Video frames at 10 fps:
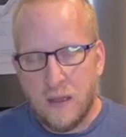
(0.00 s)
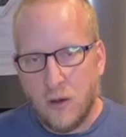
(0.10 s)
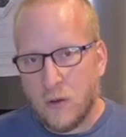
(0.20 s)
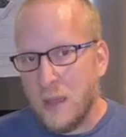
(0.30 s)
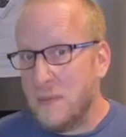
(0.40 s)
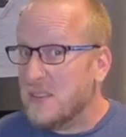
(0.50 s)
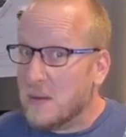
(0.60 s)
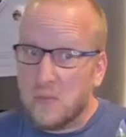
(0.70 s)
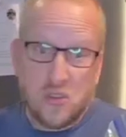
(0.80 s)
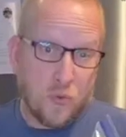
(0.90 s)
or maybe some
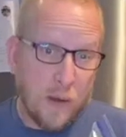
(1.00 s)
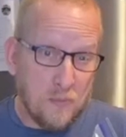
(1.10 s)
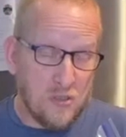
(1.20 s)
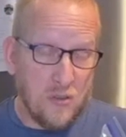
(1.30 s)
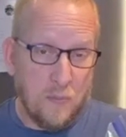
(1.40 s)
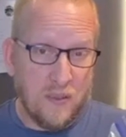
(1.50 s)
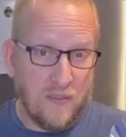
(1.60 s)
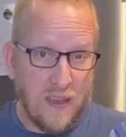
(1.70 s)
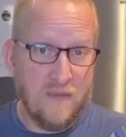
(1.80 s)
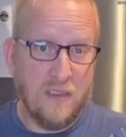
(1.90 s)
shrimp soup if
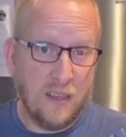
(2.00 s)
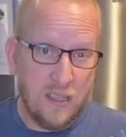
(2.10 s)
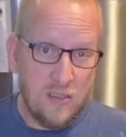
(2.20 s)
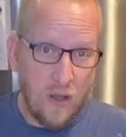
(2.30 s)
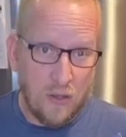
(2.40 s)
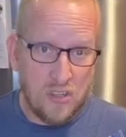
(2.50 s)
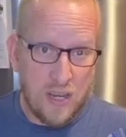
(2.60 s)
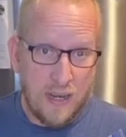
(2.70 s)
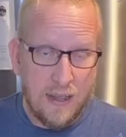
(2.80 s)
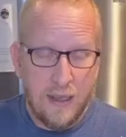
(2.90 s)
I feel
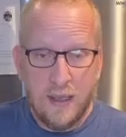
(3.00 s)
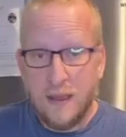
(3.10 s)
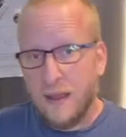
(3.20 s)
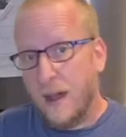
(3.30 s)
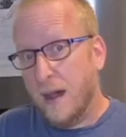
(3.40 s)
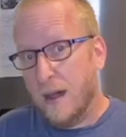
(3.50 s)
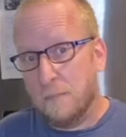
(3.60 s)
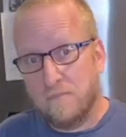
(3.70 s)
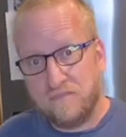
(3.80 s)
indulgent, and